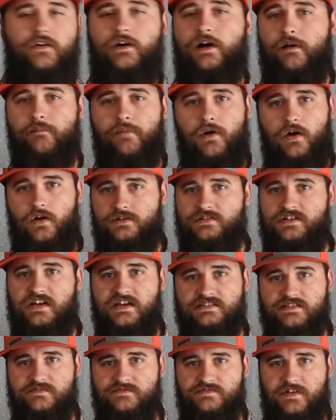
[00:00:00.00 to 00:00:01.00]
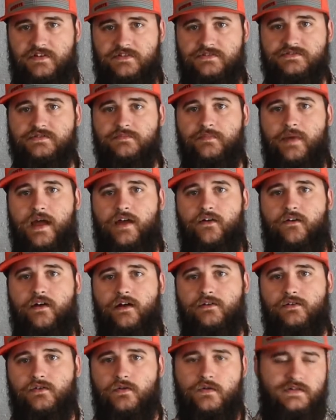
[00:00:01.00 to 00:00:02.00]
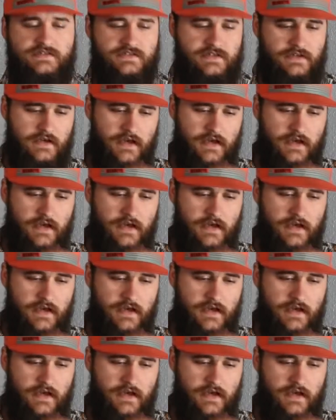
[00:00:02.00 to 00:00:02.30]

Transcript: I apologize if there's some background noise.